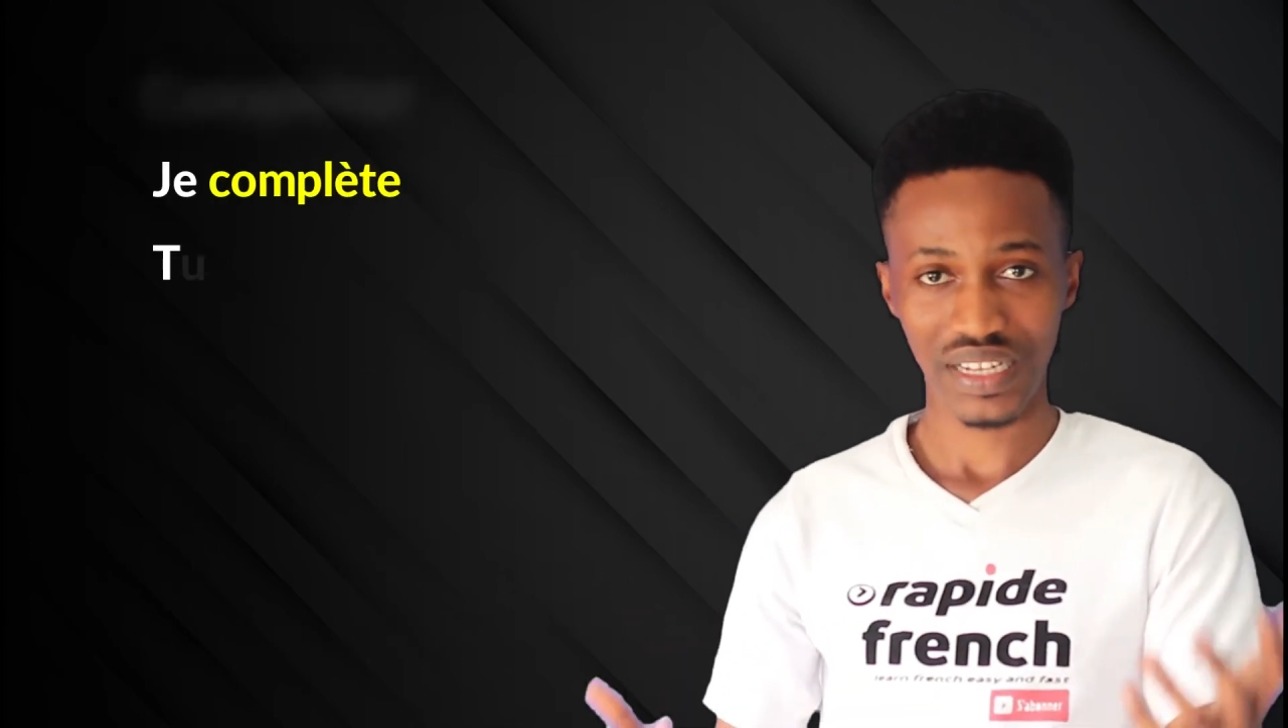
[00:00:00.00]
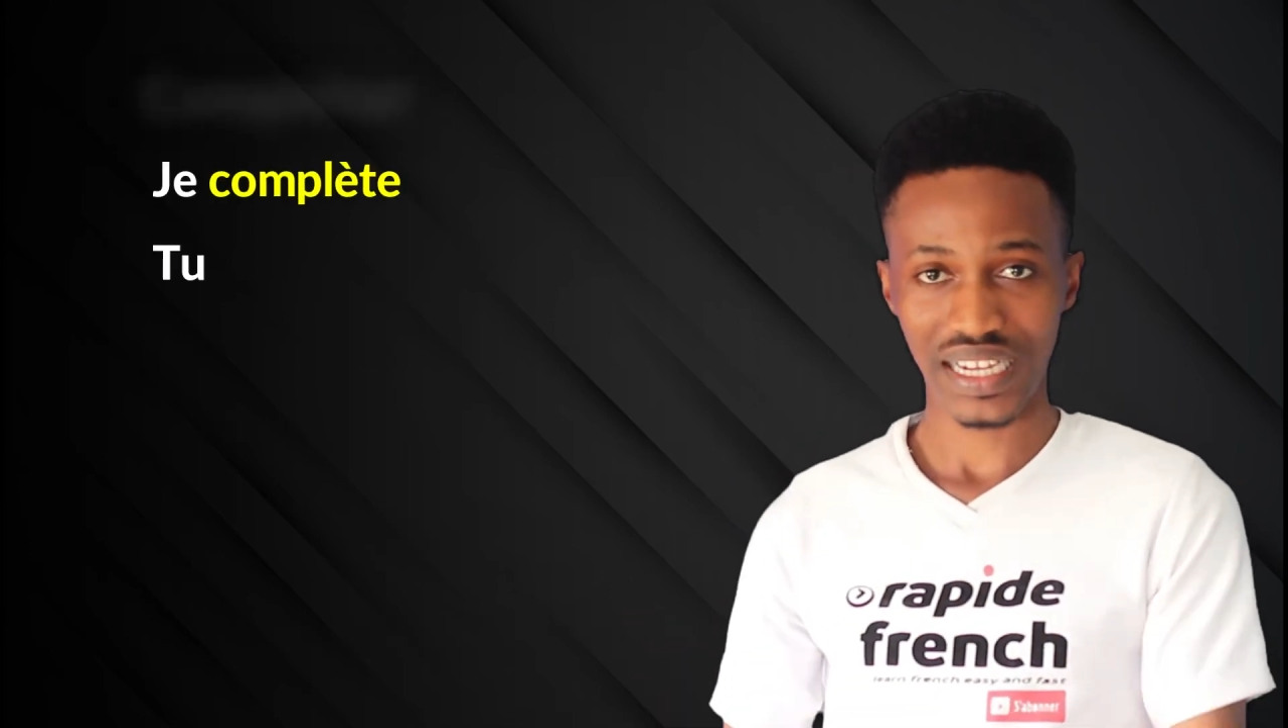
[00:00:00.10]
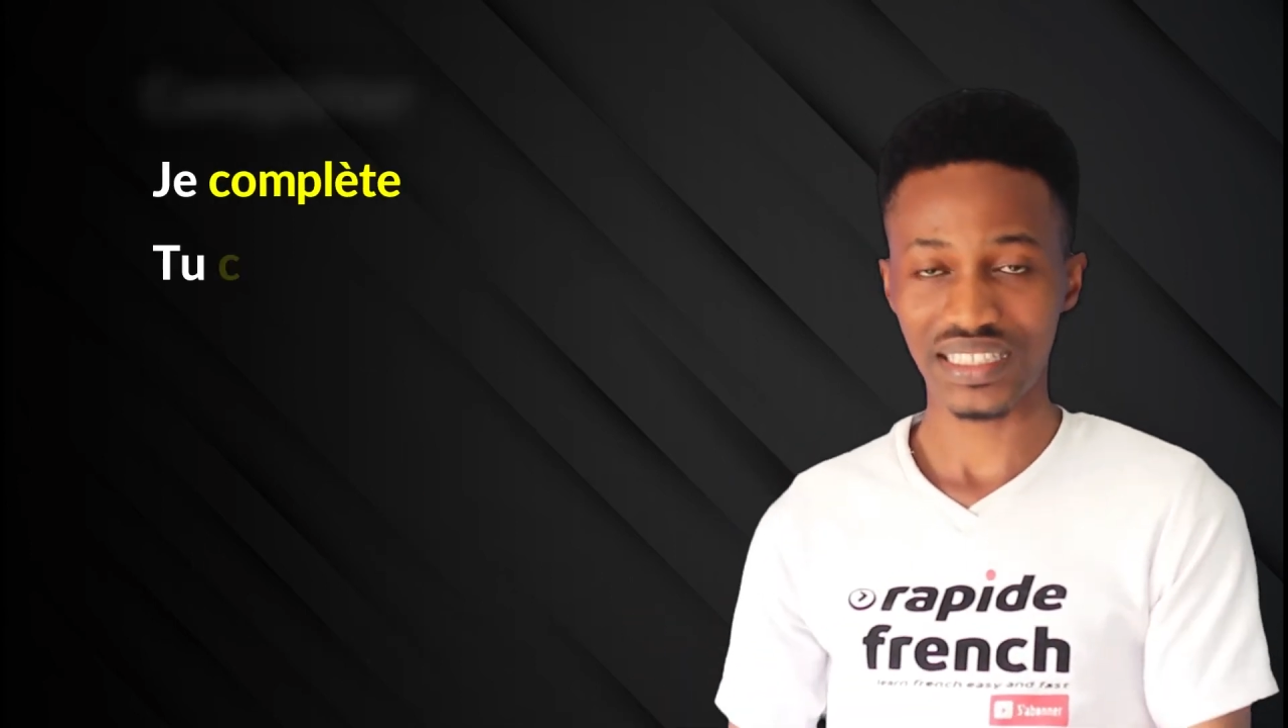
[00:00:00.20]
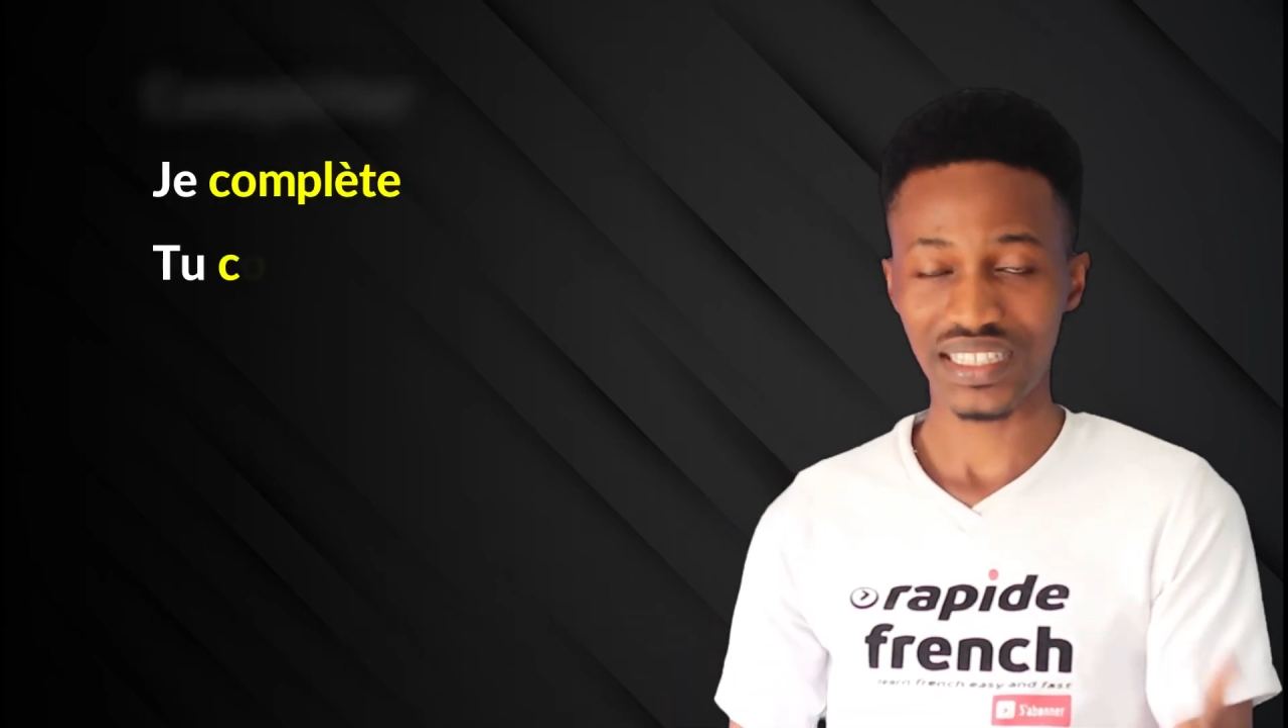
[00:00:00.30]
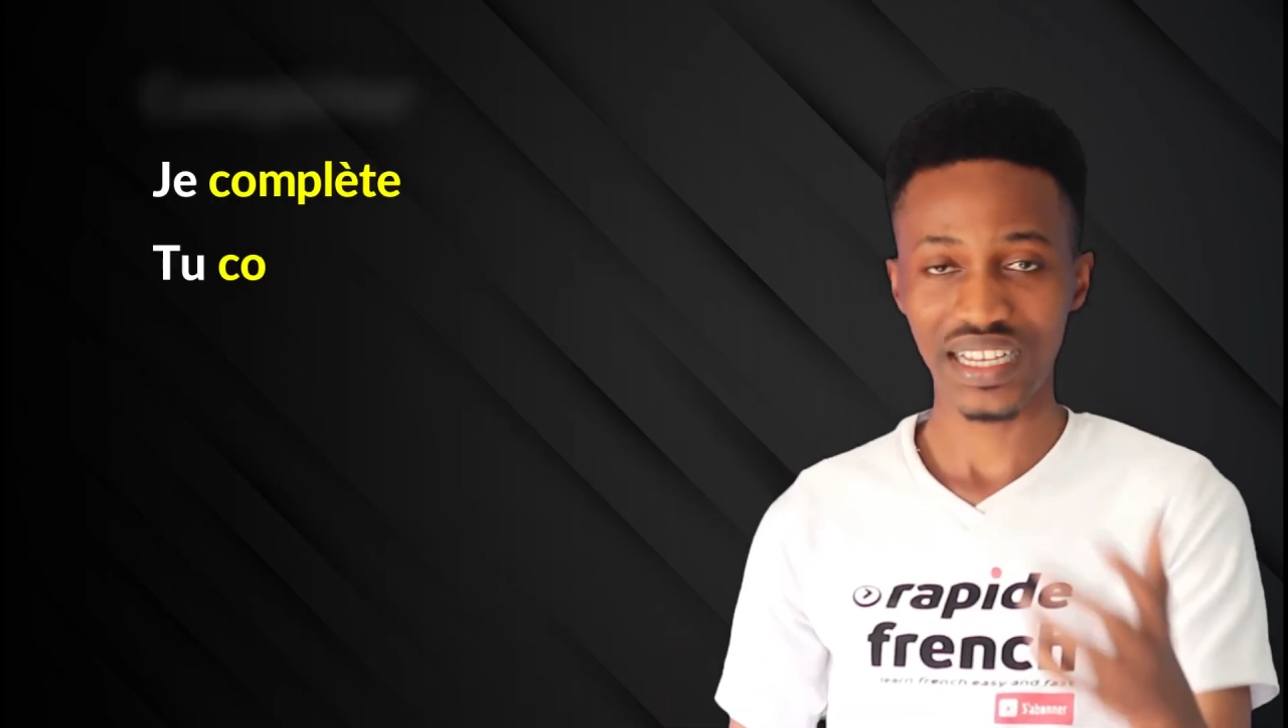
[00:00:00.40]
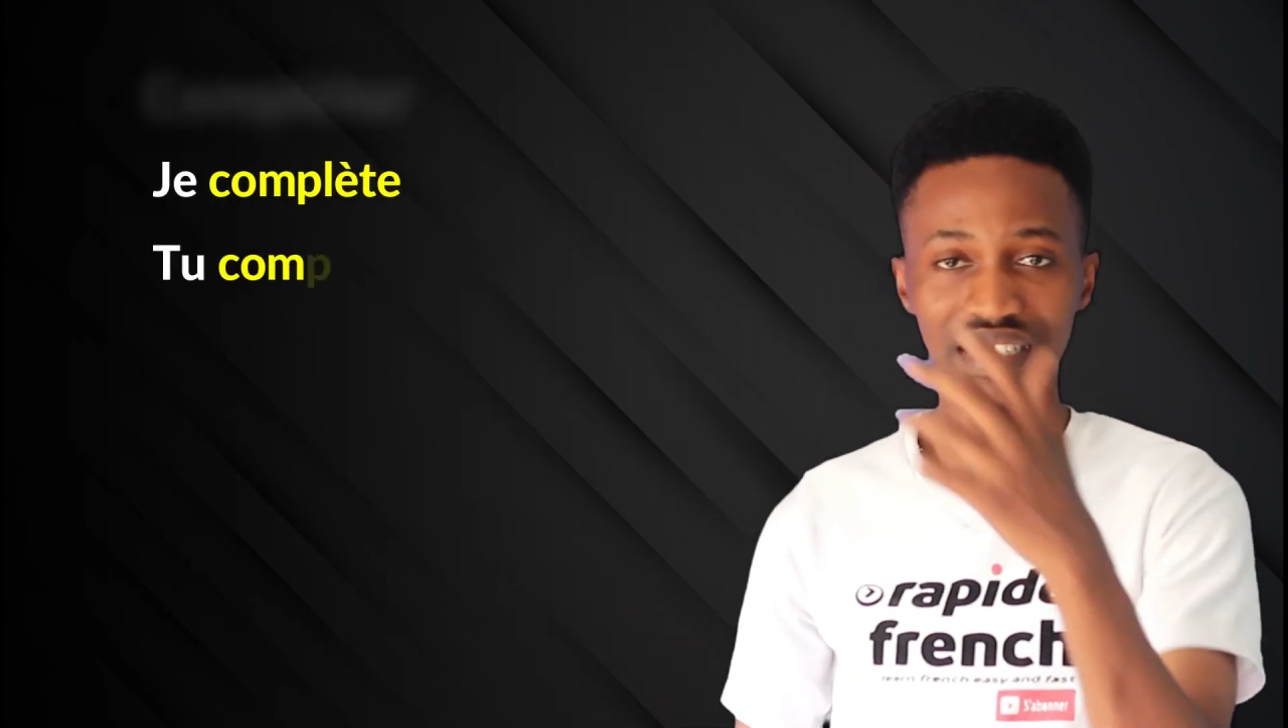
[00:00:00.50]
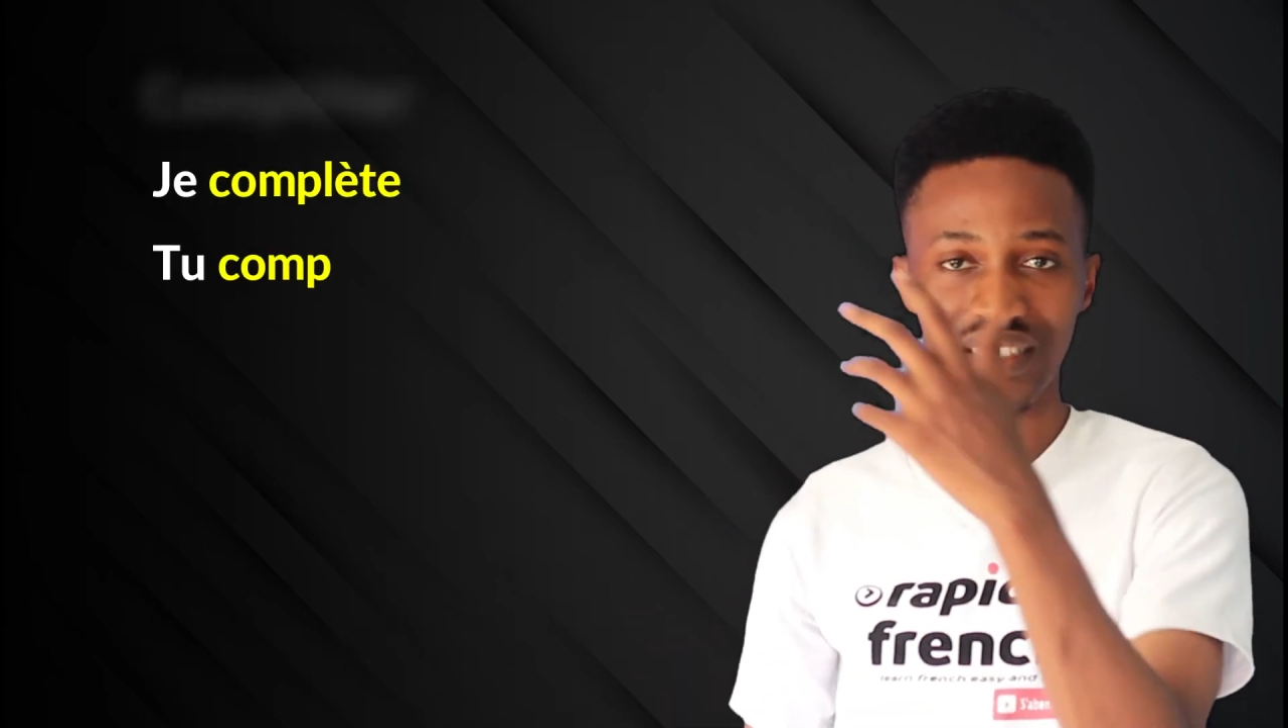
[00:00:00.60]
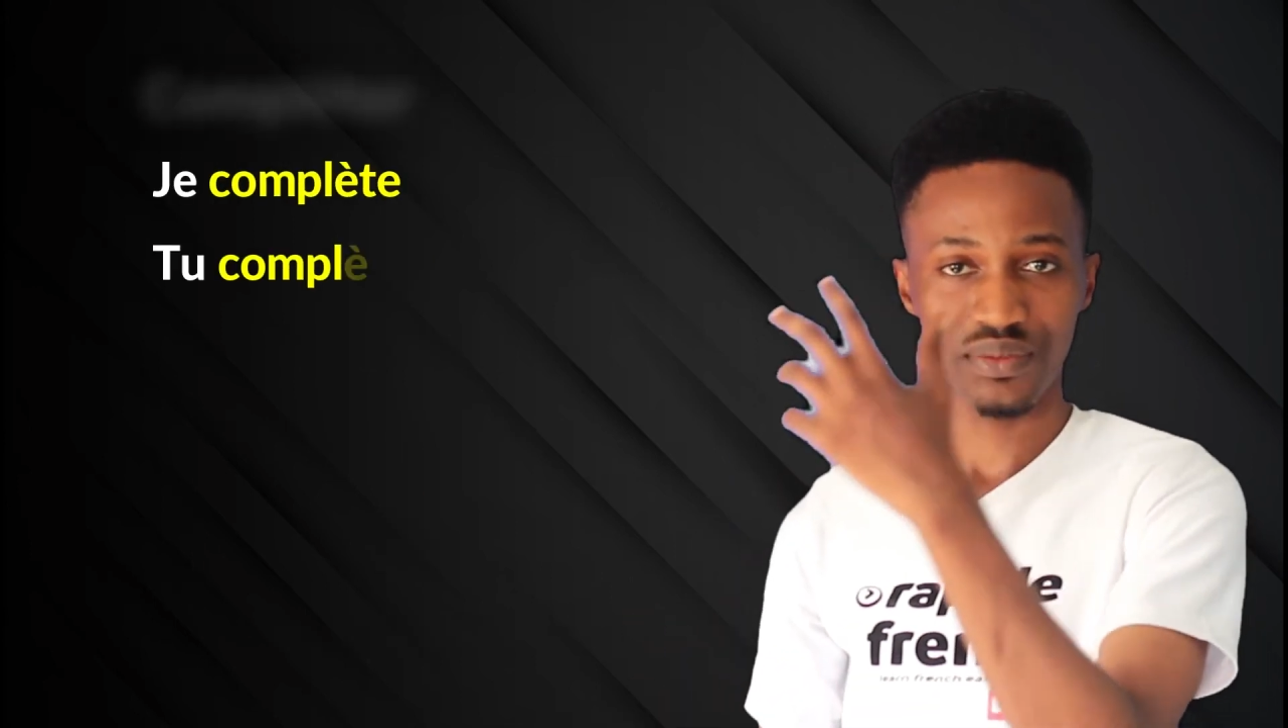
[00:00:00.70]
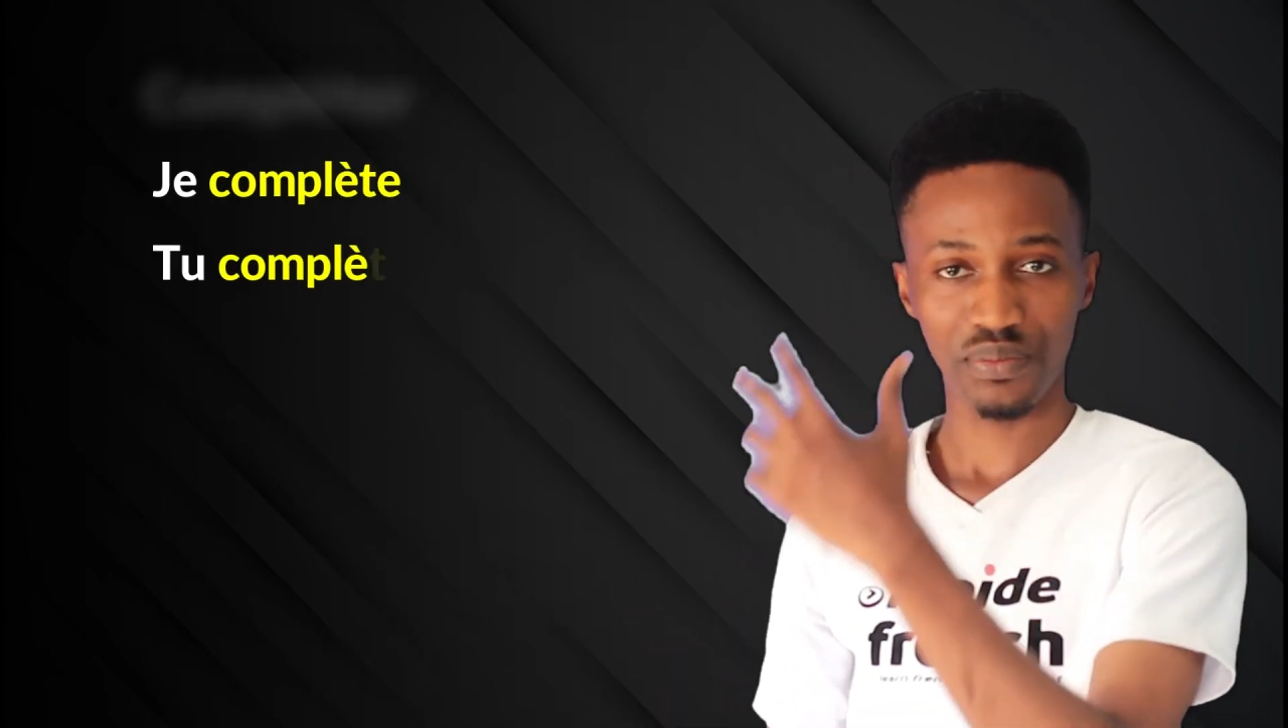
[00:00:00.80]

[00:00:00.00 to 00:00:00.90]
like I said,